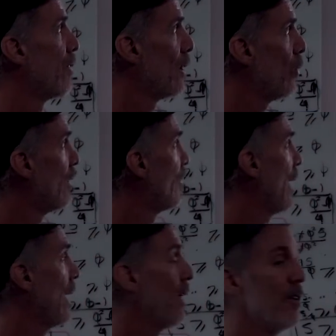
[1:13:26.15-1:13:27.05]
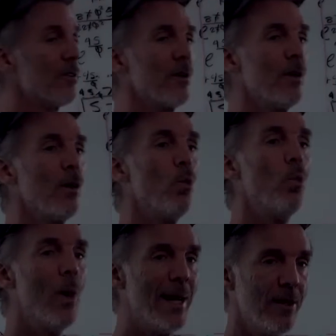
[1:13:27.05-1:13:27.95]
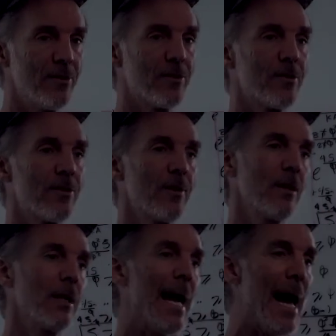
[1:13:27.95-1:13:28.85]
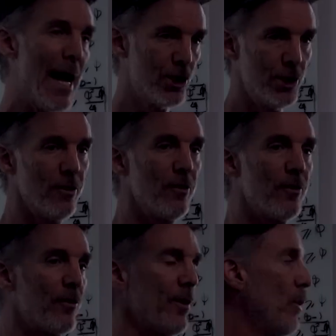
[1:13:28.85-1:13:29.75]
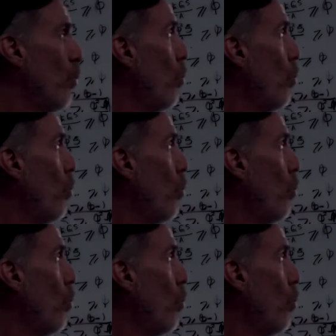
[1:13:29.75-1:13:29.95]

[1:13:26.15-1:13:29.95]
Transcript: fluid phase wastes actions. It